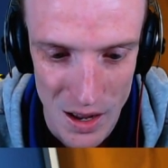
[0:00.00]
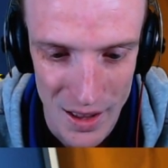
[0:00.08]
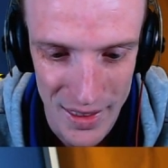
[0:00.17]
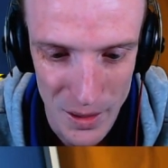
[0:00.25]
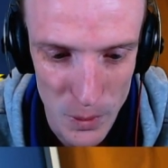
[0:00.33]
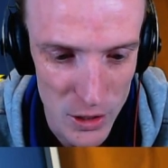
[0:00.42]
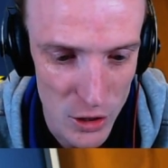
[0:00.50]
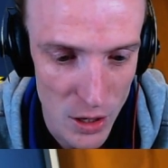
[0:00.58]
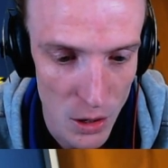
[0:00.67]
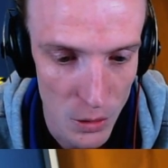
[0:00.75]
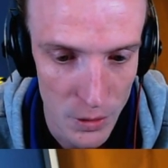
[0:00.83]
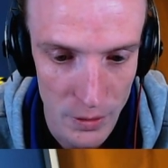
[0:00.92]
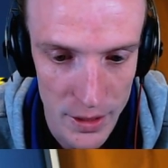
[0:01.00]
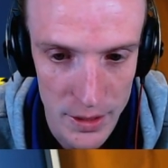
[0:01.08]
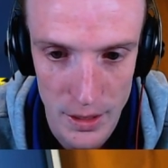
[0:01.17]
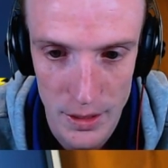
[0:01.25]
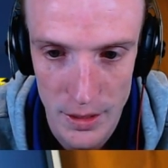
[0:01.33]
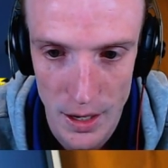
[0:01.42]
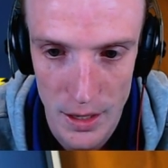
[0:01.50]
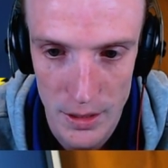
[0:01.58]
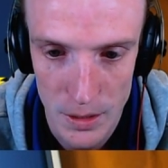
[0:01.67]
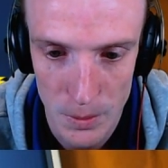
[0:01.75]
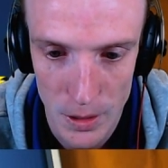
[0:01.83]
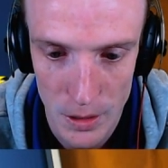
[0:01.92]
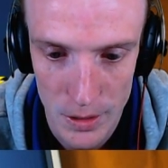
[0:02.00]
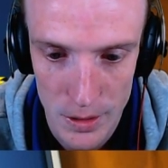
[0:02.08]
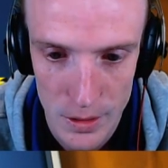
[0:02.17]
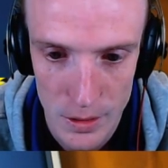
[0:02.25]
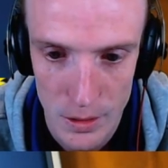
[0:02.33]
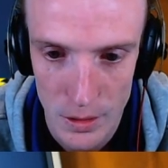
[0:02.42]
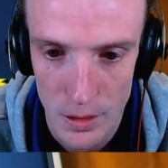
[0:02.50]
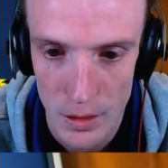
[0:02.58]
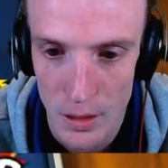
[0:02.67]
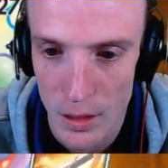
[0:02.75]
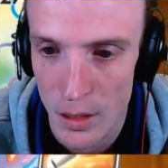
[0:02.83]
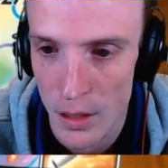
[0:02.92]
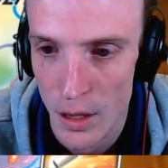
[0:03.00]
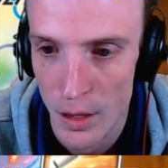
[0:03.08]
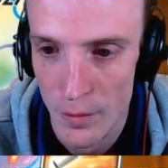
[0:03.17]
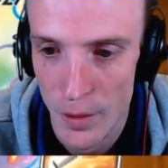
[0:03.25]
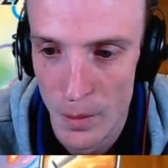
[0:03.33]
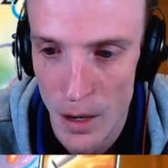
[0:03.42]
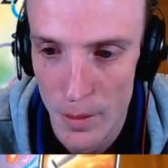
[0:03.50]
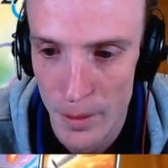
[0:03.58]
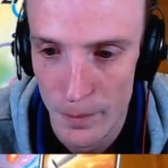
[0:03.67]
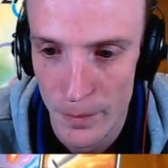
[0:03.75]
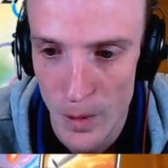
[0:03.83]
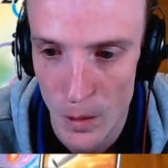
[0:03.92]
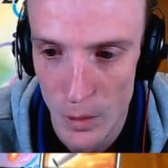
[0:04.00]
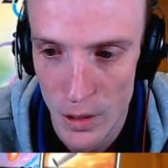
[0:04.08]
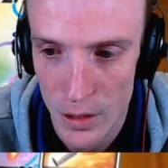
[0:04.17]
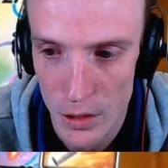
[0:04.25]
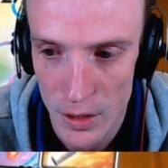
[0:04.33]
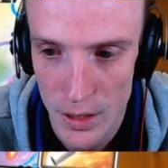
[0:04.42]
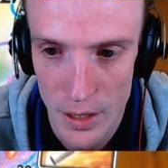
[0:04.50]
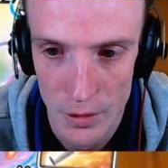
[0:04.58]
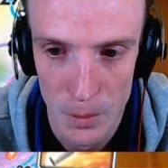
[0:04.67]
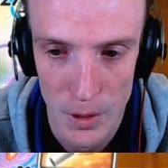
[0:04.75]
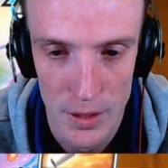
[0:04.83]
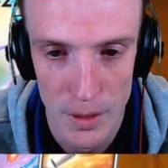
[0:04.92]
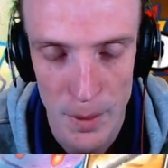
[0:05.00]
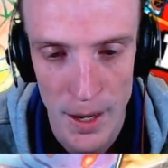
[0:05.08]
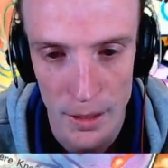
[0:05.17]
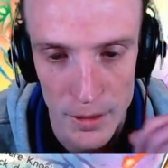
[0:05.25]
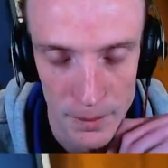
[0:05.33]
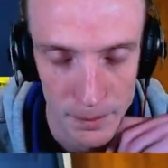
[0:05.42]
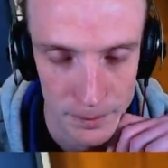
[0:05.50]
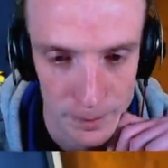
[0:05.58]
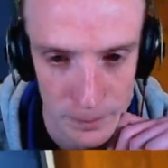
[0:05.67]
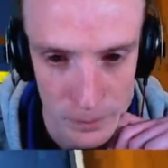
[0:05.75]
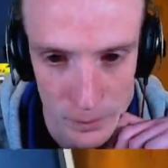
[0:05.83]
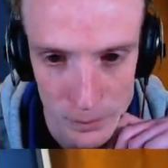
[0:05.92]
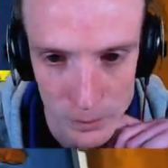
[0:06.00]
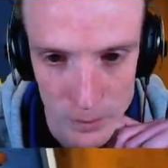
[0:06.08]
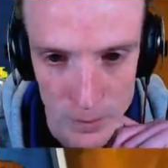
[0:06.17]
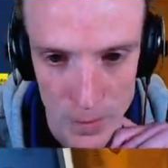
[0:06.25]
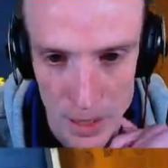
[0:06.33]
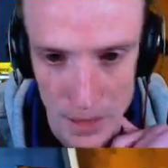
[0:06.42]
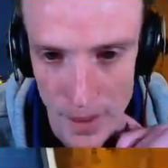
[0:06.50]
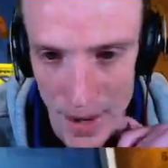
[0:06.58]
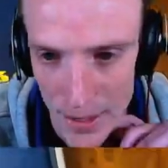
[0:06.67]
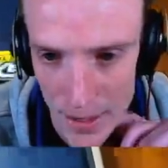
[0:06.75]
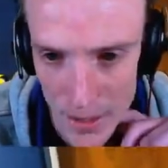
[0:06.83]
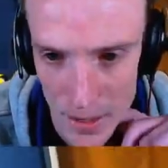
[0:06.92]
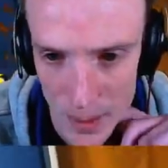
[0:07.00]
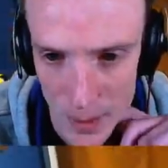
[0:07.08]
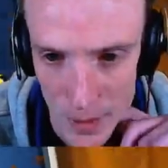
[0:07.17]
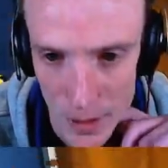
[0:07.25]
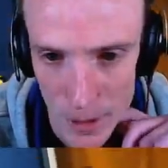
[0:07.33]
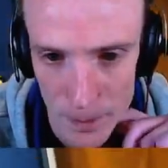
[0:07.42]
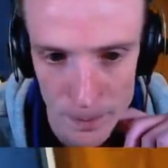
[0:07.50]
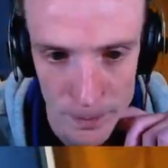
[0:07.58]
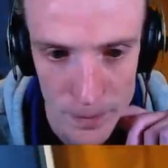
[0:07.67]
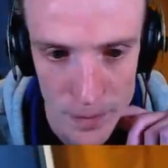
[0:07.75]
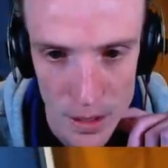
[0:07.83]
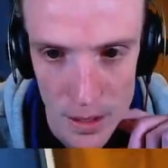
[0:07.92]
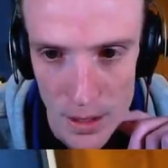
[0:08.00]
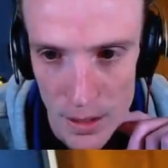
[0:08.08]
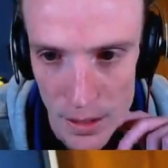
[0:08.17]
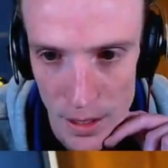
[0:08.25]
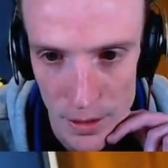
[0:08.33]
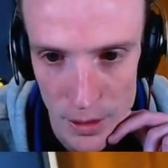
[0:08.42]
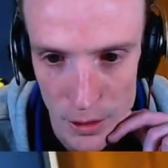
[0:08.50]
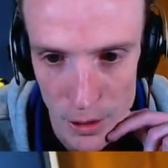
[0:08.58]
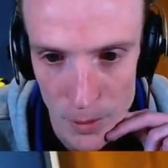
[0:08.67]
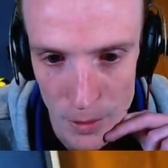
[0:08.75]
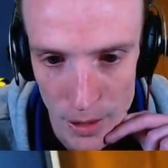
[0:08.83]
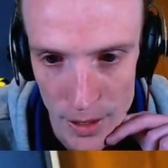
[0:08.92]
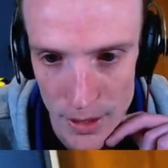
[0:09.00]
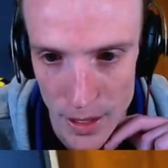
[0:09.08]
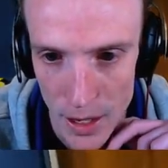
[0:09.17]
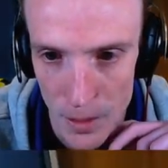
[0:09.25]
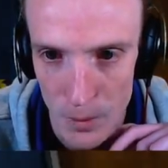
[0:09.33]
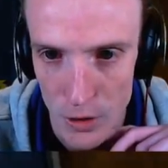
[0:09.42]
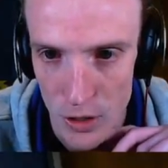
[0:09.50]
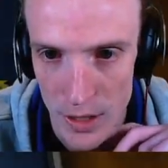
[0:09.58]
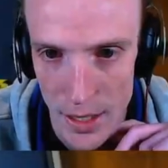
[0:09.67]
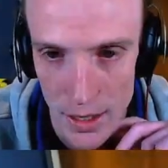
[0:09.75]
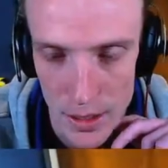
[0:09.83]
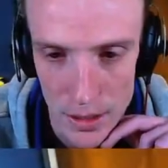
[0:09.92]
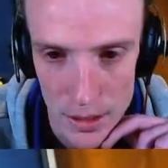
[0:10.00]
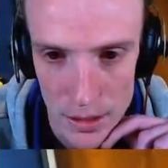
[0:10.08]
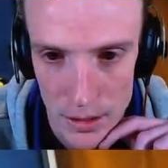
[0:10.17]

I think we just hold the rest of these cards, to be honest. And for the moment, we just use 100 Blows Impact. Smack into the Spiritomb. Get the 3rd prize card, which is needed.